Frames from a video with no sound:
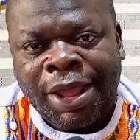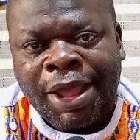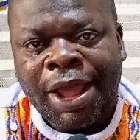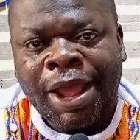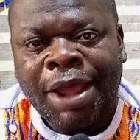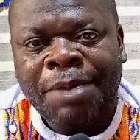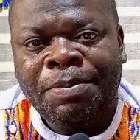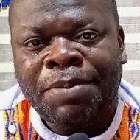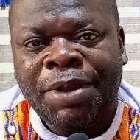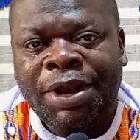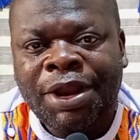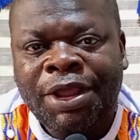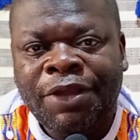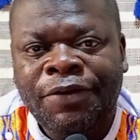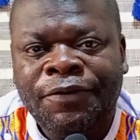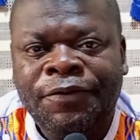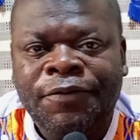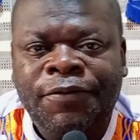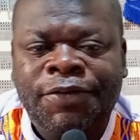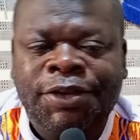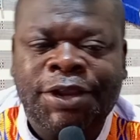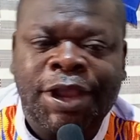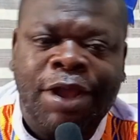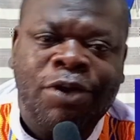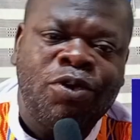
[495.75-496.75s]
I
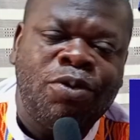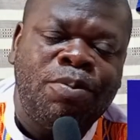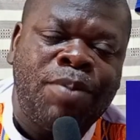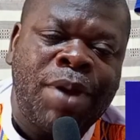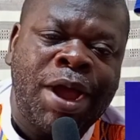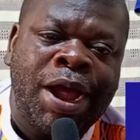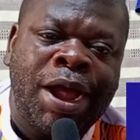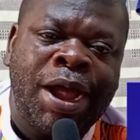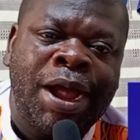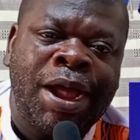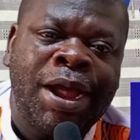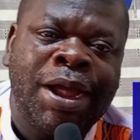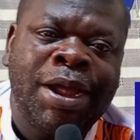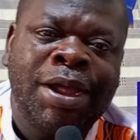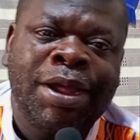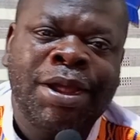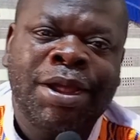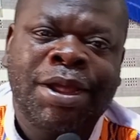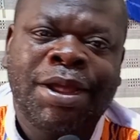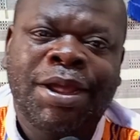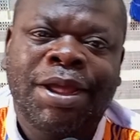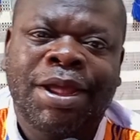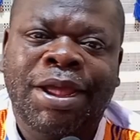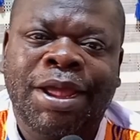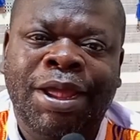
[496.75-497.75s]
believe Chalobah
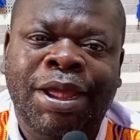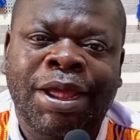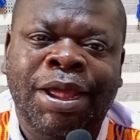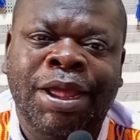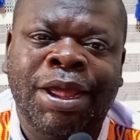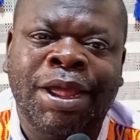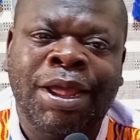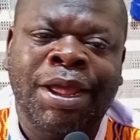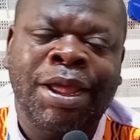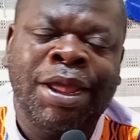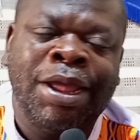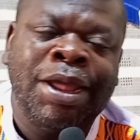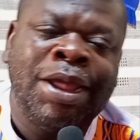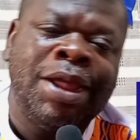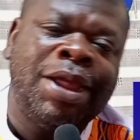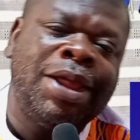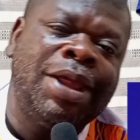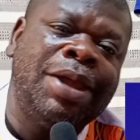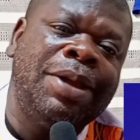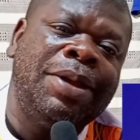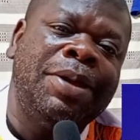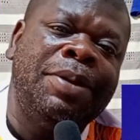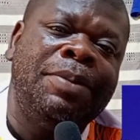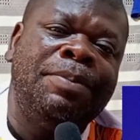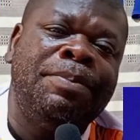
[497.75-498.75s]

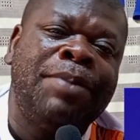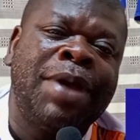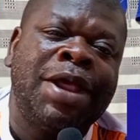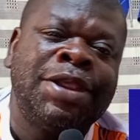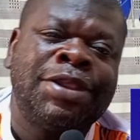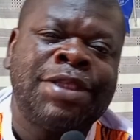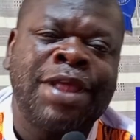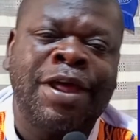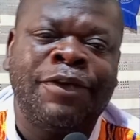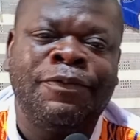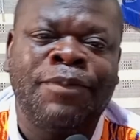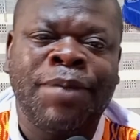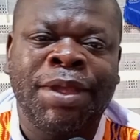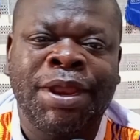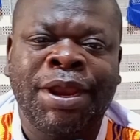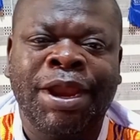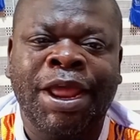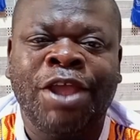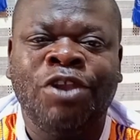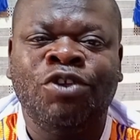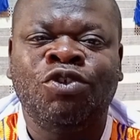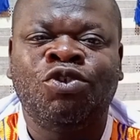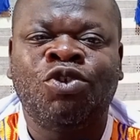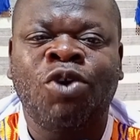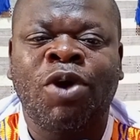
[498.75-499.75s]
must have been
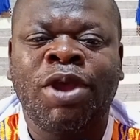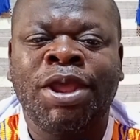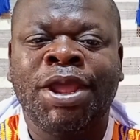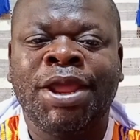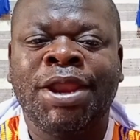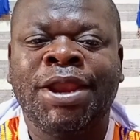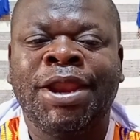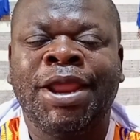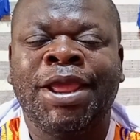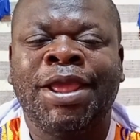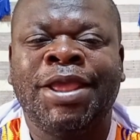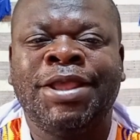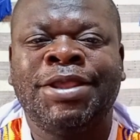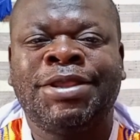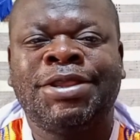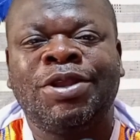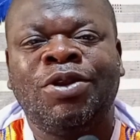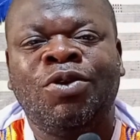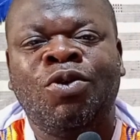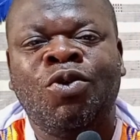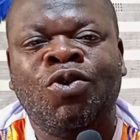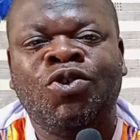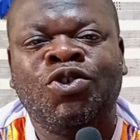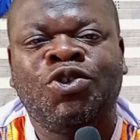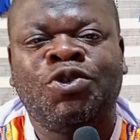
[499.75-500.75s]
enjoying his
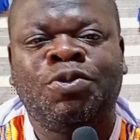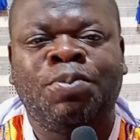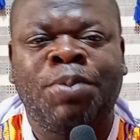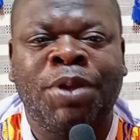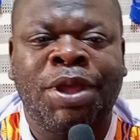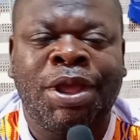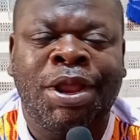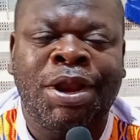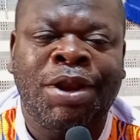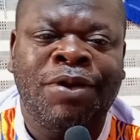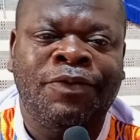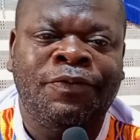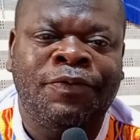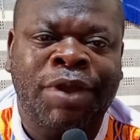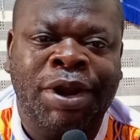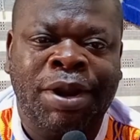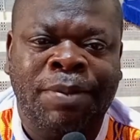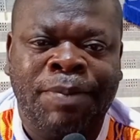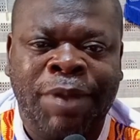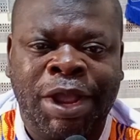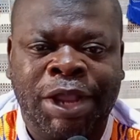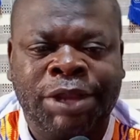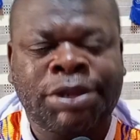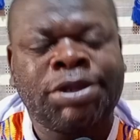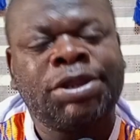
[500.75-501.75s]
loan spell
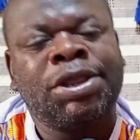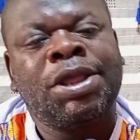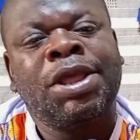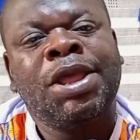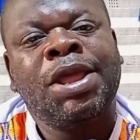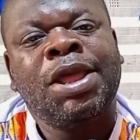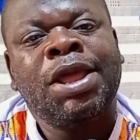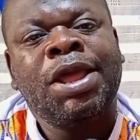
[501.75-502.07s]
very much.